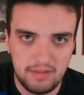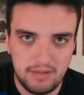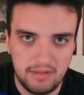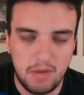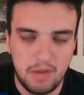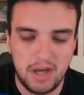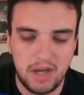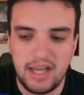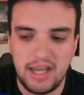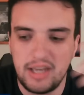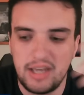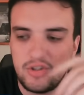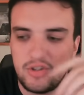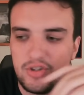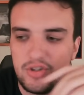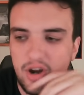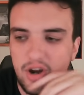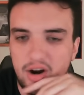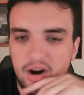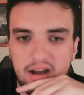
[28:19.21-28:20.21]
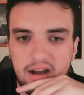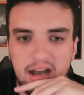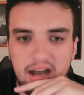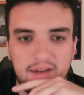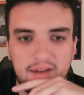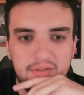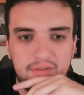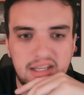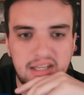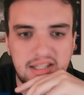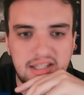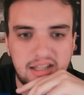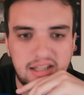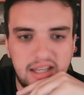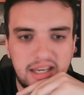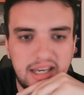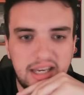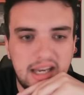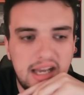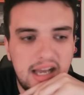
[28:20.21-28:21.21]
Monday's start,
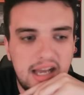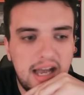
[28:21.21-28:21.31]
obviously.